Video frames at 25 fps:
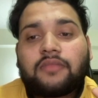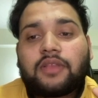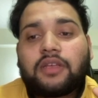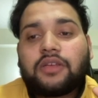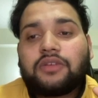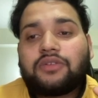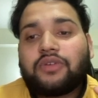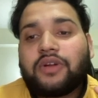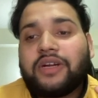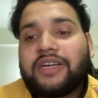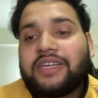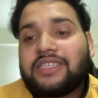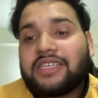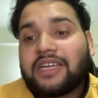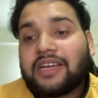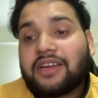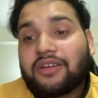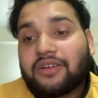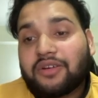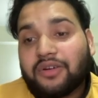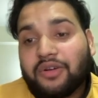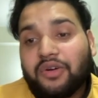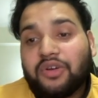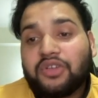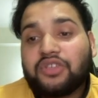So it's a
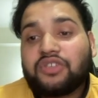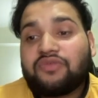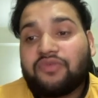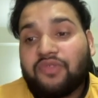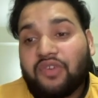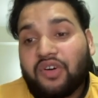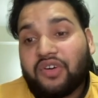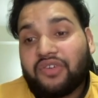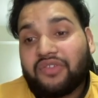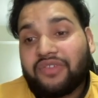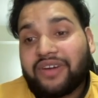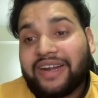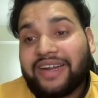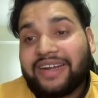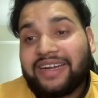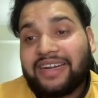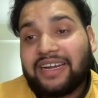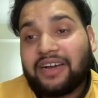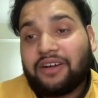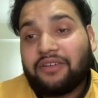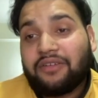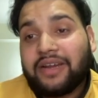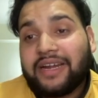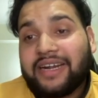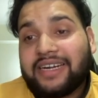closed one right
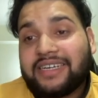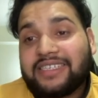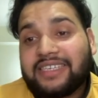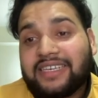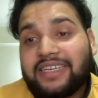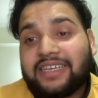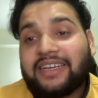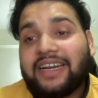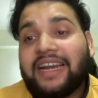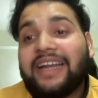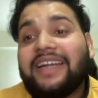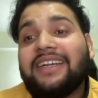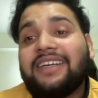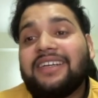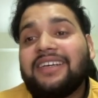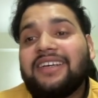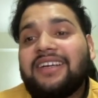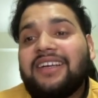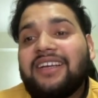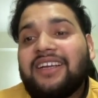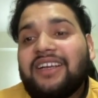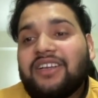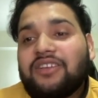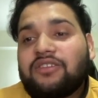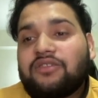now, let's say, right?
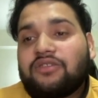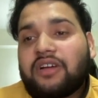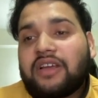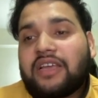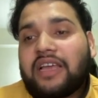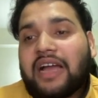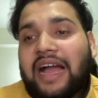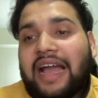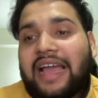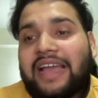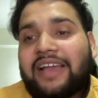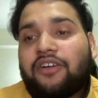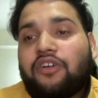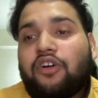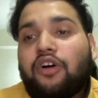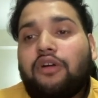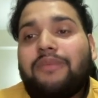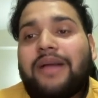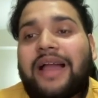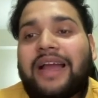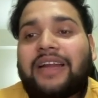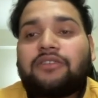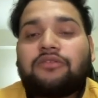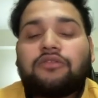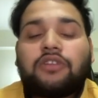So I go
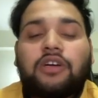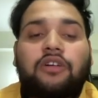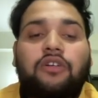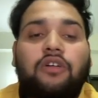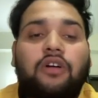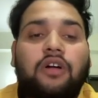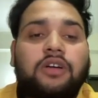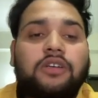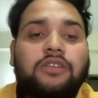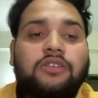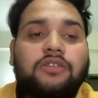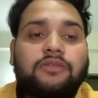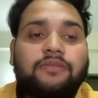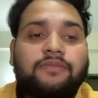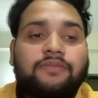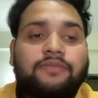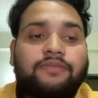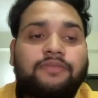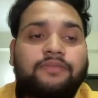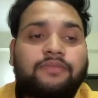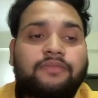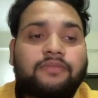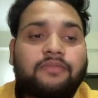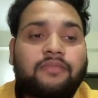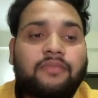back to the quotes,
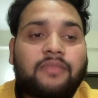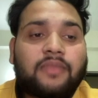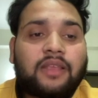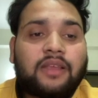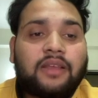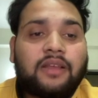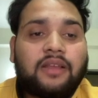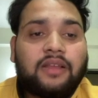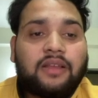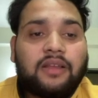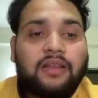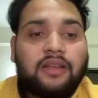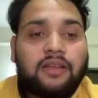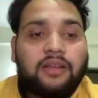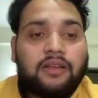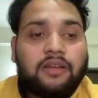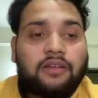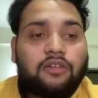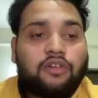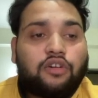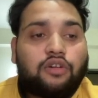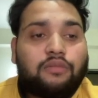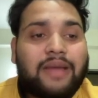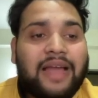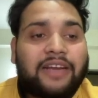
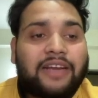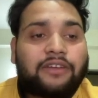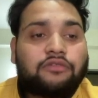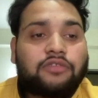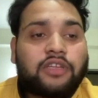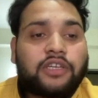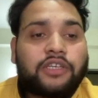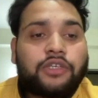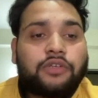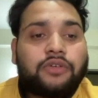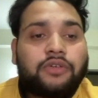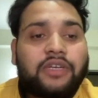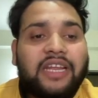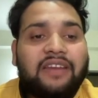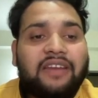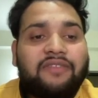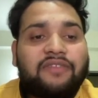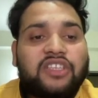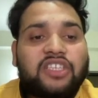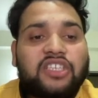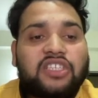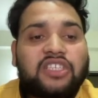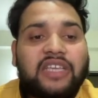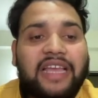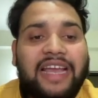go back to the new deal,
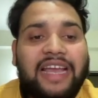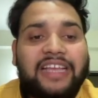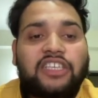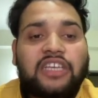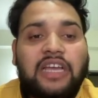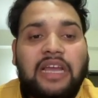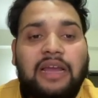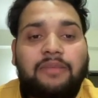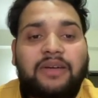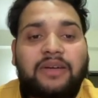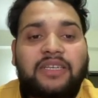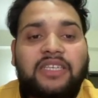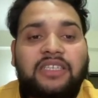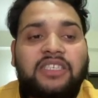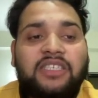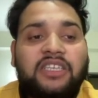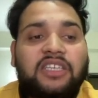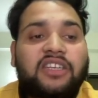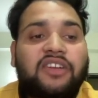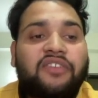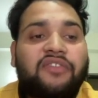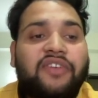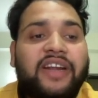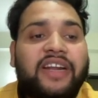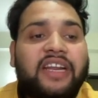which is edge emergency
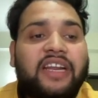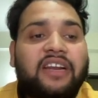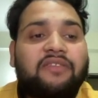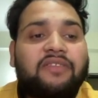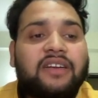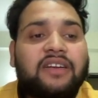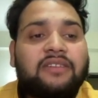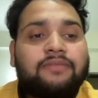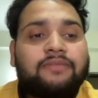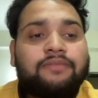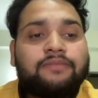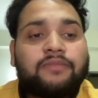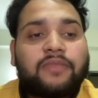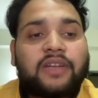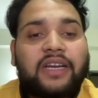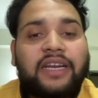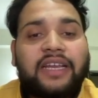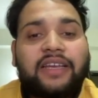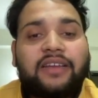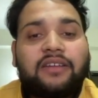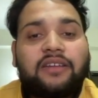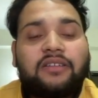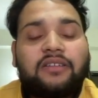generator one, click